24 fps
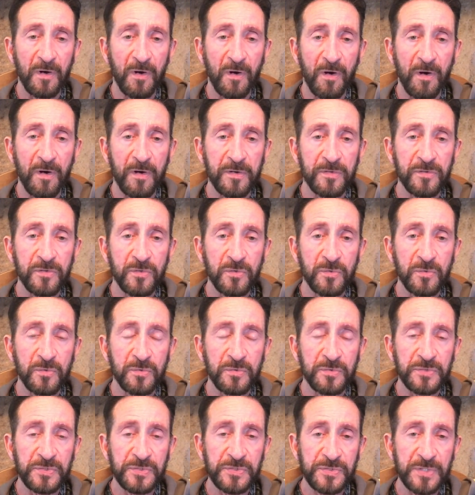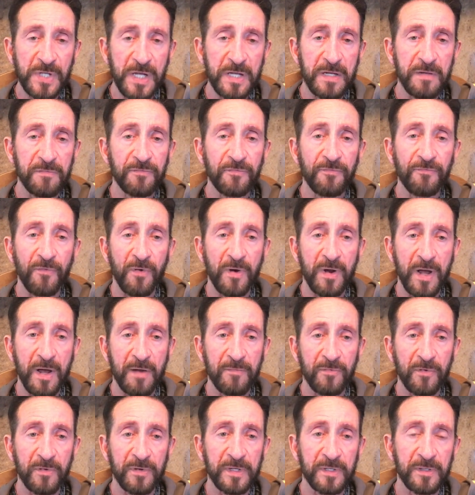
are you saved forever?